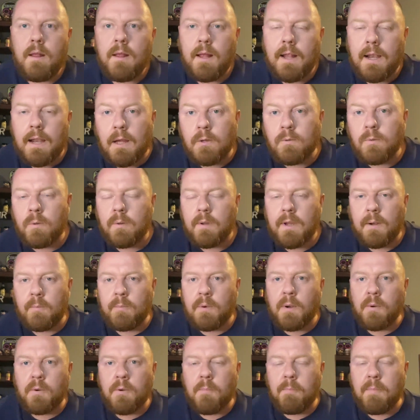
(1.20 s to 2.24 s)
Hello and
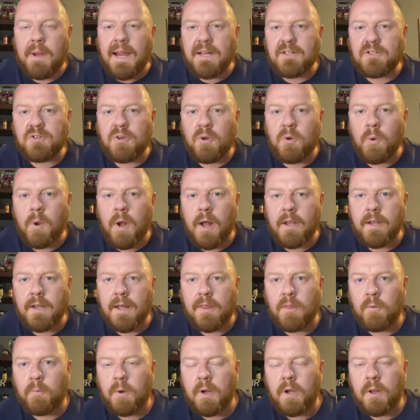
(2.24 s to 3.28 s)
welcome back to
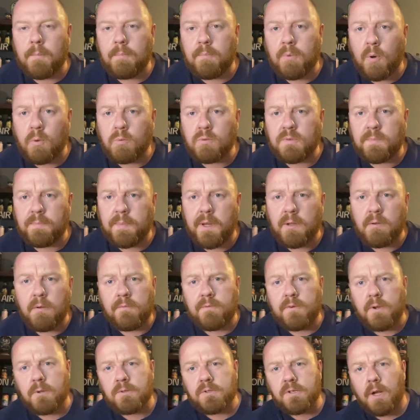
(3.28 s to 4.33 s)
another one of Paul's beer
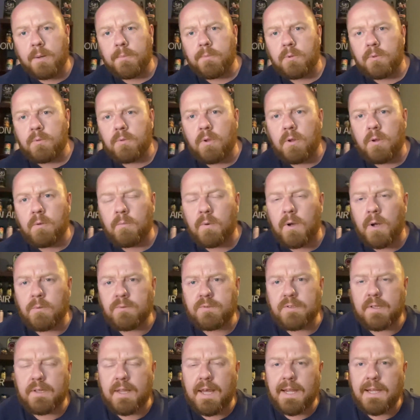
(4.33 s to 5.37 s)
reviews. Hope you're doing well
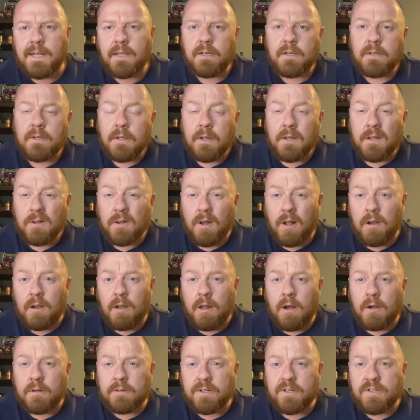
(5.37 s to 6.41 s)
today. Got a
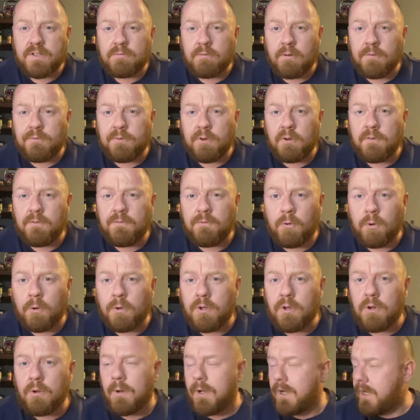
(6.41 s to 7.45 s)
lager to review for
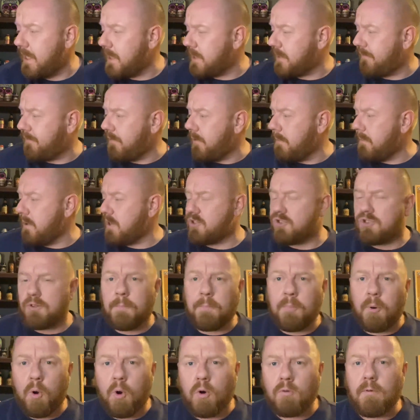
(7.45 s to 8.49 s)
you, and it's from
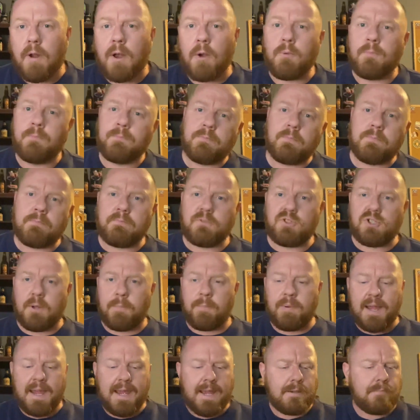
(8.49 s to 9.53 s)
Sapporo,
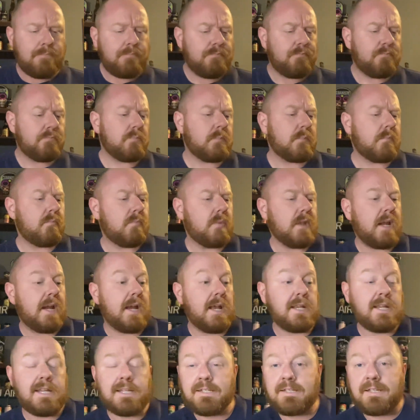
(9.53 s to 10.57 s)
Japan,
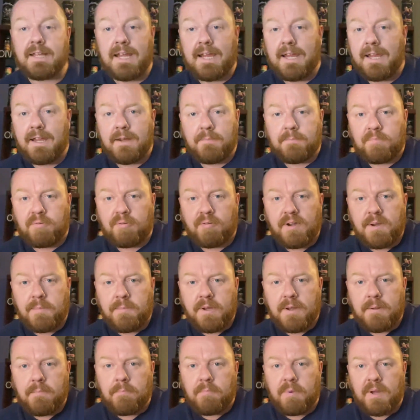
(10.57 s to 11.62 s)
and it is their
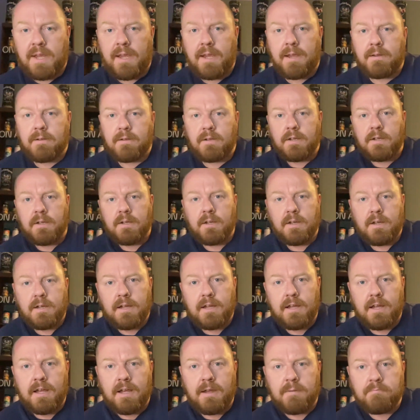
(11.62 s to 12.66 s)
premium beer.
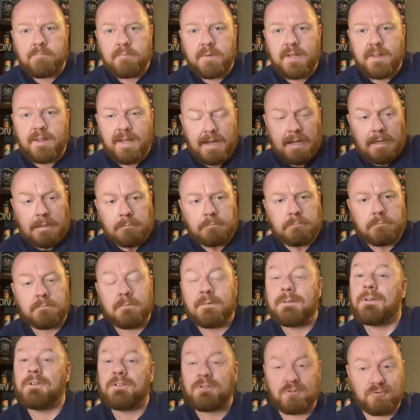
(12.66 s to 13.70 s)
In their
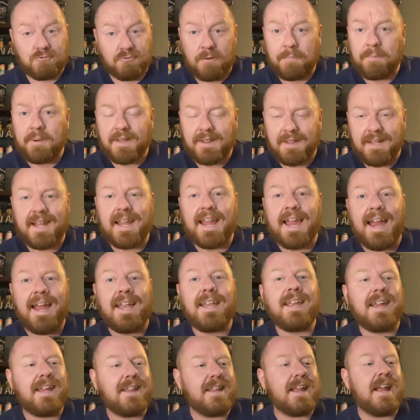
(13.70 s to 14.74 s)
dropping the
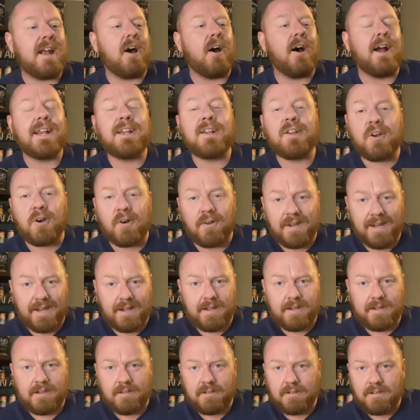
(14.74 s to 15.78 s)
can in their
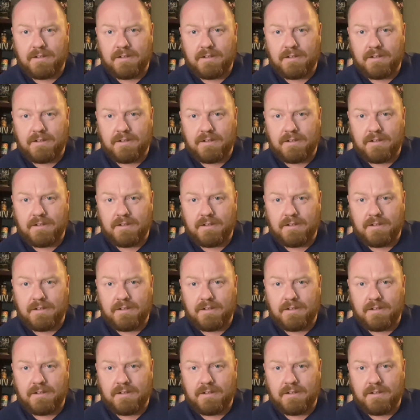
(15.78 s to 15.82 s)
iconic